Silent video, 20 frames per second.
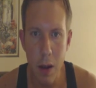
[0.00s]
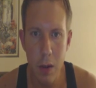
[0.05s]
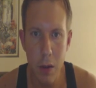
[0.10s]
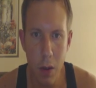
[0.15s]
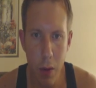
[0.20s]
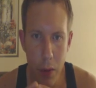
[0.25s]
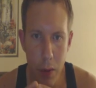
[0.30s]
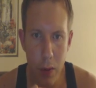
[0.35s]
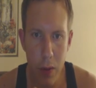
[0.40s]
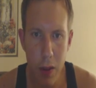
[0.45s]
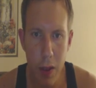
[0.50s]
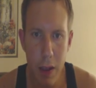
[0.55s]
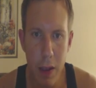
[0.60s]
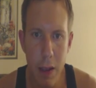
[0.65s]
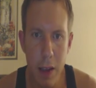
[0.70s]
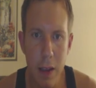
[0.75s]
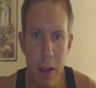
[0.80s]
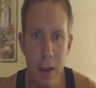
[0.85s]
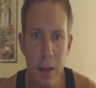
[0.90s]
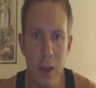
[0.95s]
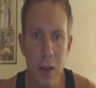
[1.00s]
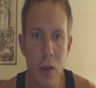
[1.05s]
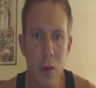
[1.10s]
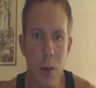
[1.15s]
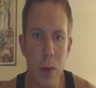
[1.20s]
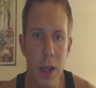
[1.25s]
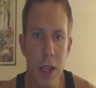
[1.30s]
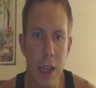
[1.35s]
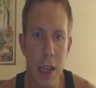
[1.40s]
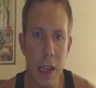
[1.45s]
Another thing is
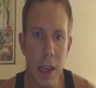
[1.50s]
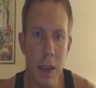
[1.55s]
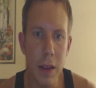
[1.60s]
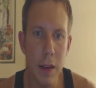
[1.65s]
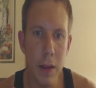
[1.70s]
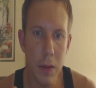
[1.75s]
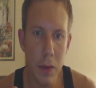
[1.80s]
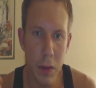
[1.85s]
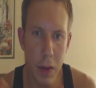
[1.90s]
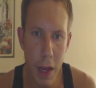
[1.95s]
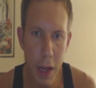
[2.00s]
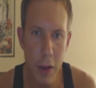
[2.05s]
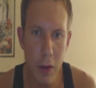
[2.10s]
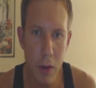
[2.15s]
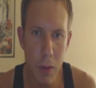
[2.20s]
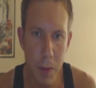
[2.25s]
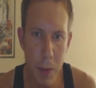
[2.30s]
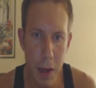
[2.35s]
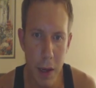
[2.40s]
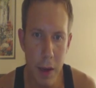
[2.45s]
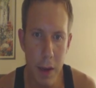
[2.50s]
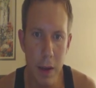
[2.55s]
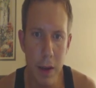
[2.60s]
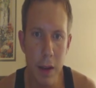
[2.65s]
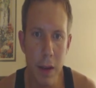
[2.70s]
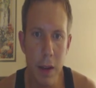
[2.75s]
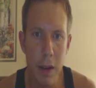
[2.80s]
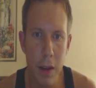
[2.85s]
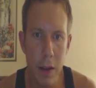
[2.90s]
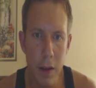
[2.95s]
you want to eat
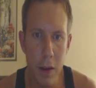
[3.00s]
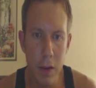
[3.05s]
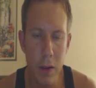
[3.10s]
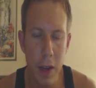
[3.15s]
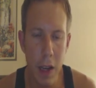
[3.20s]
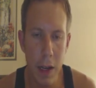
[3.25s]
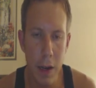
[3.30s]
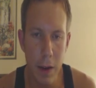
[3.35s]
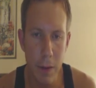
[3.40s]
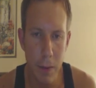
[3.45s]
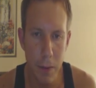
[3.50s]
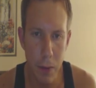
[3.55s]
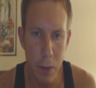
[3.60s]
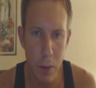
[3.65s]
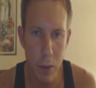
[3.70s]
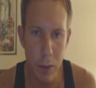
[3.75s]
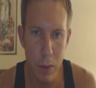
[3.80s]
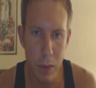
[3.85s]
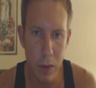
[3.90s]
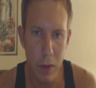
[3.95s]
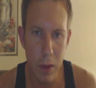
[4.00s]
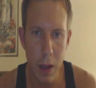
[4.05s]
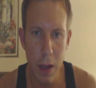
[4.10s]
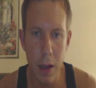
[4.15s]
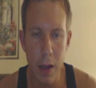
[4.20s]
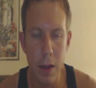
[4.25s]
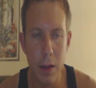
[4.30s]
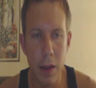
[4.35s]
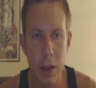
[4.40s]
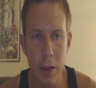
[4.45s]
lycopene-containing foods
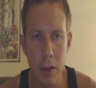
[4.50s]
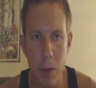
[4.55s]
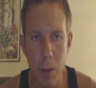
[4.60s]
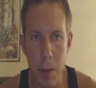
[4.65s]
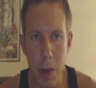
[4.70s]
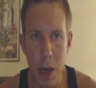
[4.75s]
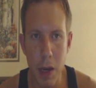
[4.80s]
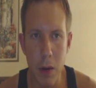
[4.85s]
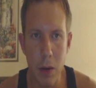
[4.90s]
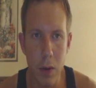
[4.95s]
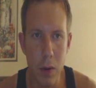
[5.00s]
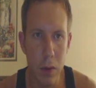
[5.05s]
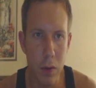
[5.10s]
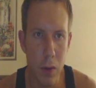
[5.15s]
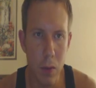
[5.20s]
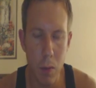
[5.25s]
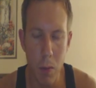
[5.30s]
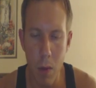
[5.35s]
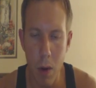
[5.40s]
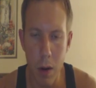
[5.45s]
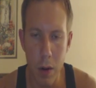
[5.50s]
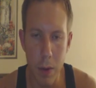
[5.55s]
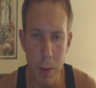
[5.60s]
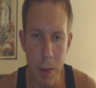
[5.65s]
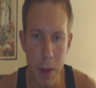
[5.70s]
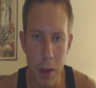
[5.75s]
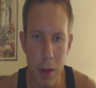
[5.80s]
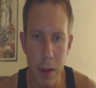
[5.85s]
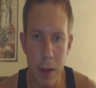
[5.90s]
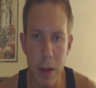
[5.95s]
like tomatoes and
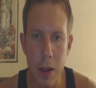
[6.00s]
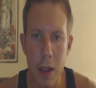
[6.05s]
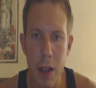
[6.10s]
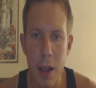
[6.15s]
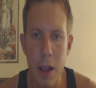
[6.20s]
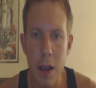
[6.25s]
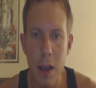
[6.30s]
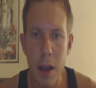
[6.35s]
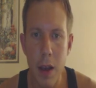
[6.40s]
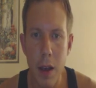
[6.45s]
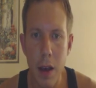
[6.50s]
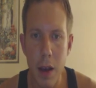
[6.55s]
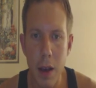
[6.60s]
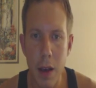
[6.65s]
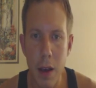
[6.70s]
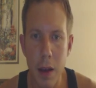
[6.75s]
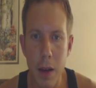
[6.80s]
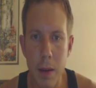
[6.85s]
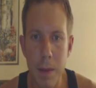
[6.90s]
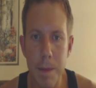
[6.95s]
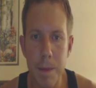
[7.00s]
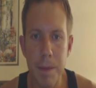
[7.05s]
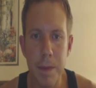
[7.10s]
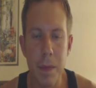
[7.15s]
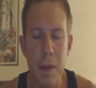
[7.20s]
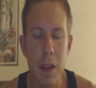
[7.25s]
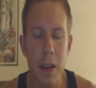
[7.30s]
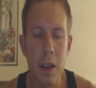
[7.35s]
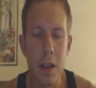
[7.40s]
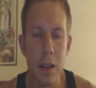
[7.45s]
watermelon, um,